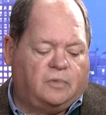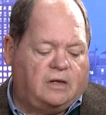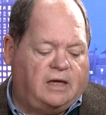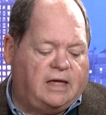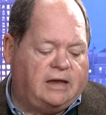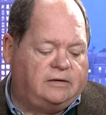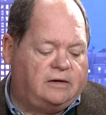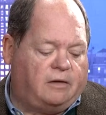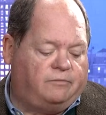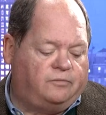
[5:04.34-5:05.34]
And
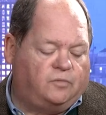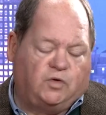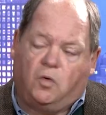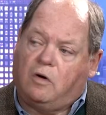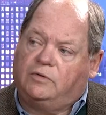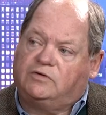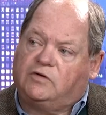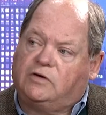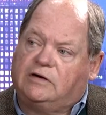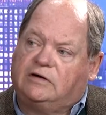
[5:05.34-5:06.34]
you were able to
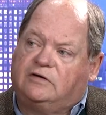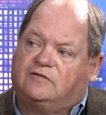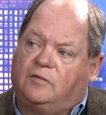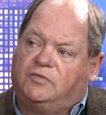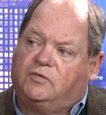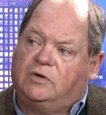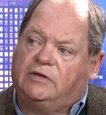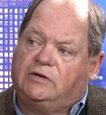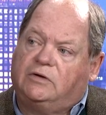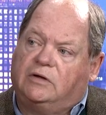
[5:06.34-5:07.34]
turn it into something
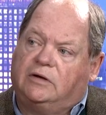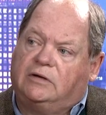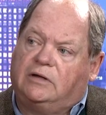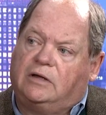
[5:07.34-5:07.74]
really good